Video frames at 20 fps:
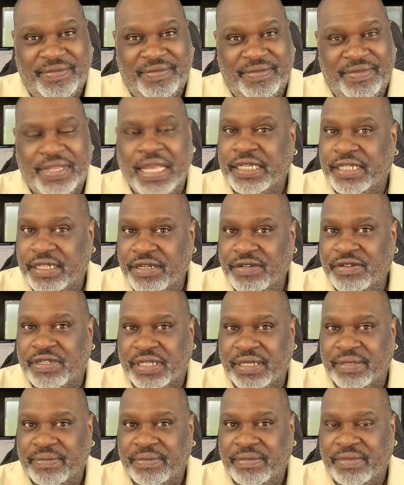Like,
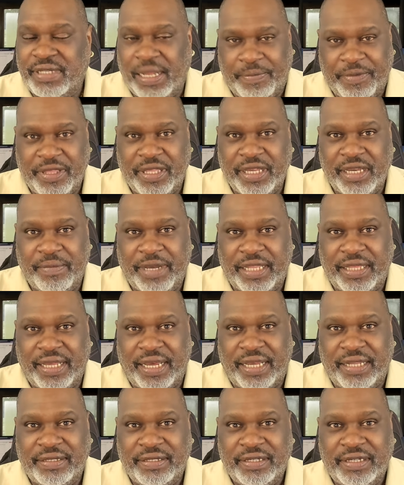seriously, stop and think about
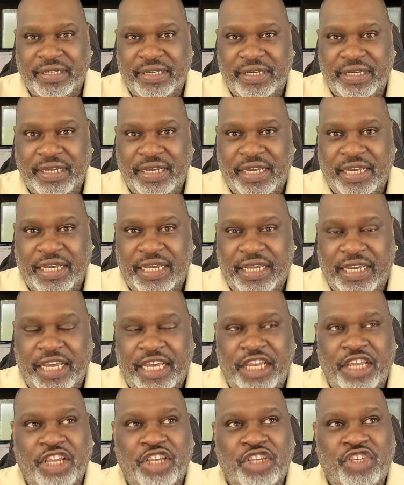that.
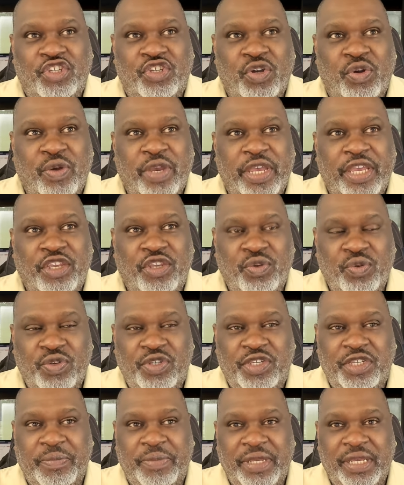So it
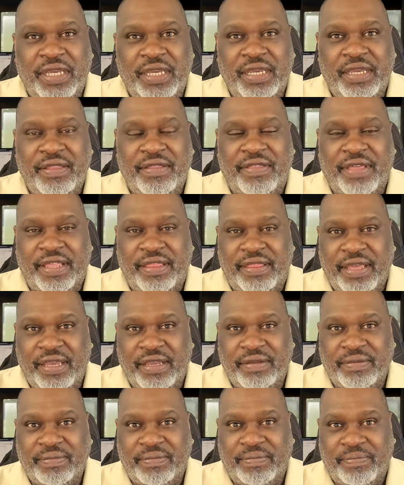used to be that
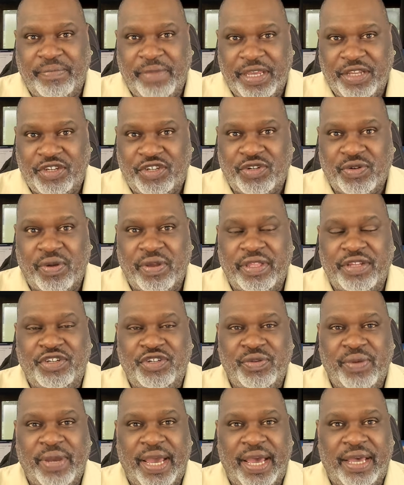they made sure
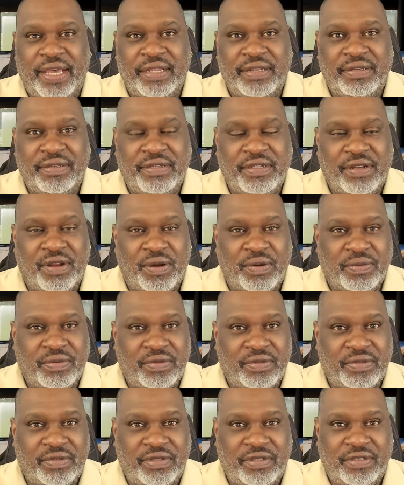that you had, you know,
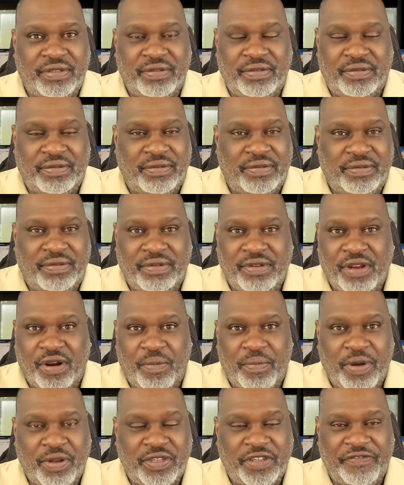
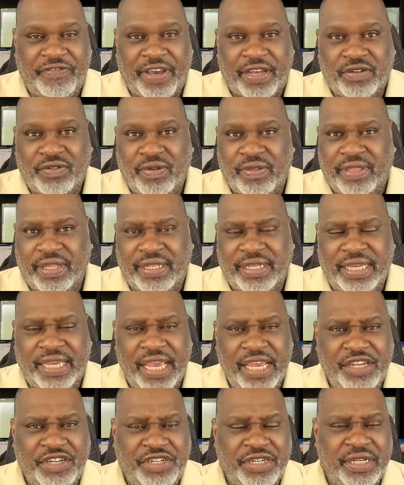multi-factor
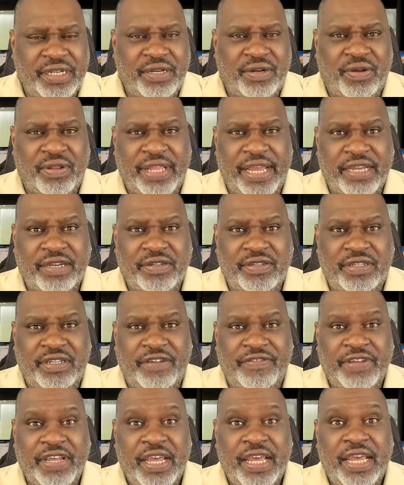authentication and all that good
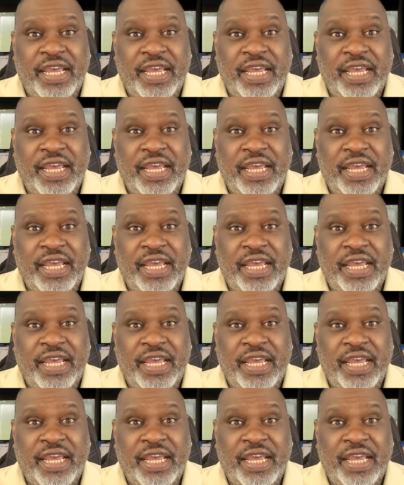stuff.